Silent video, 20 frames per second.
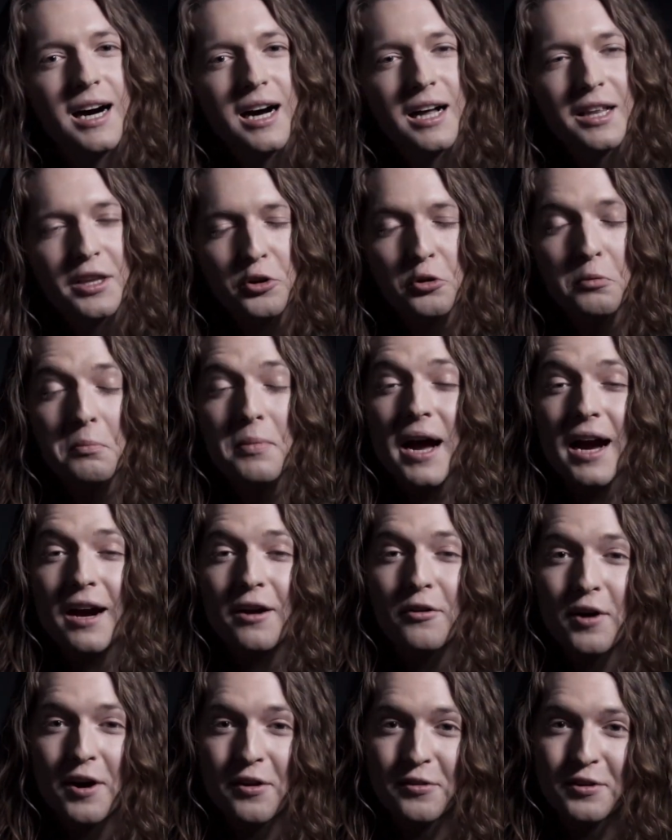a little
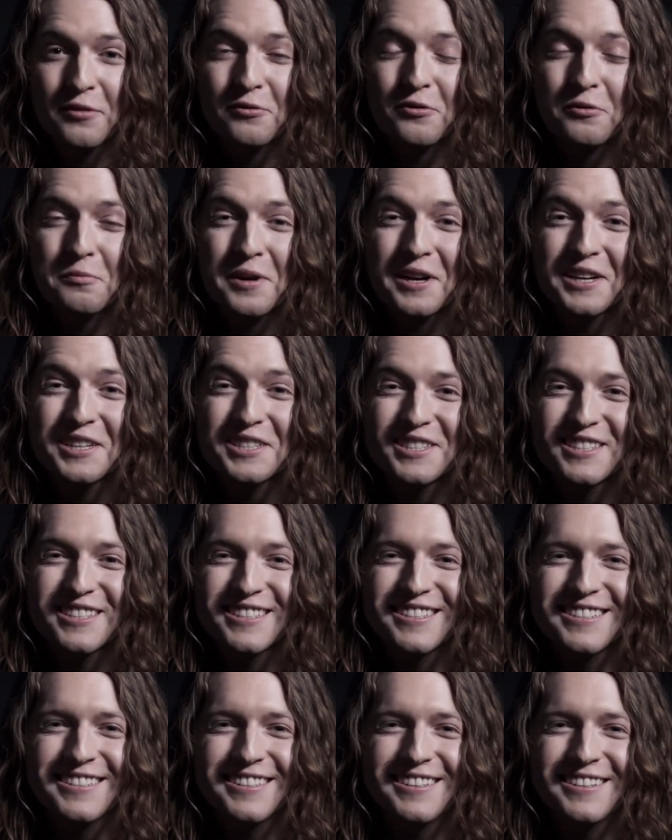background
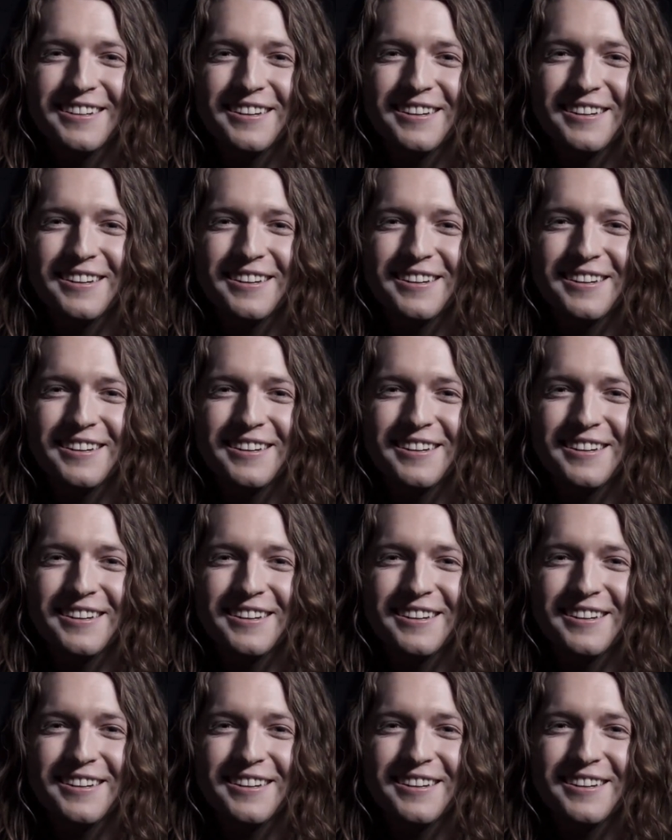information.